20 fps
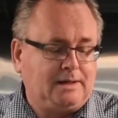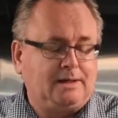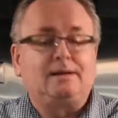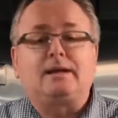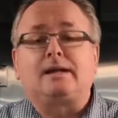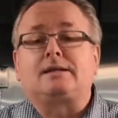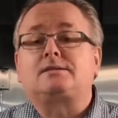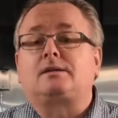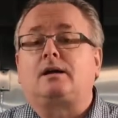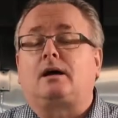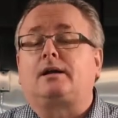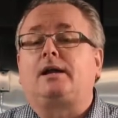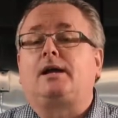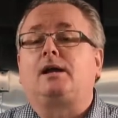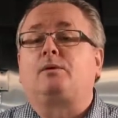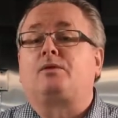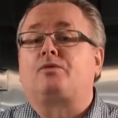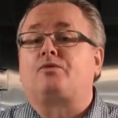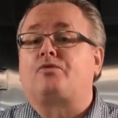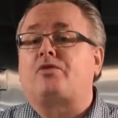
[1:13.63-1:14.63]
Let's start here
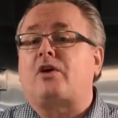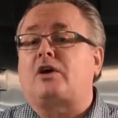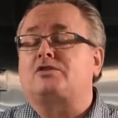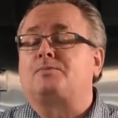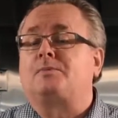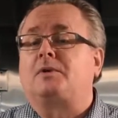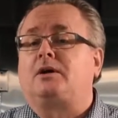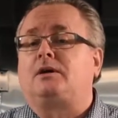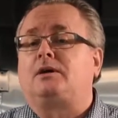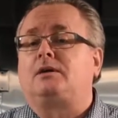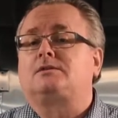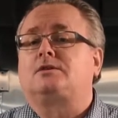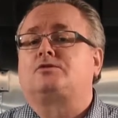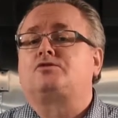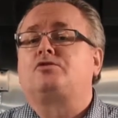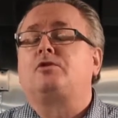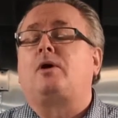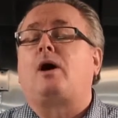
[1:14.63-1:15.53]
with fresh morels, a true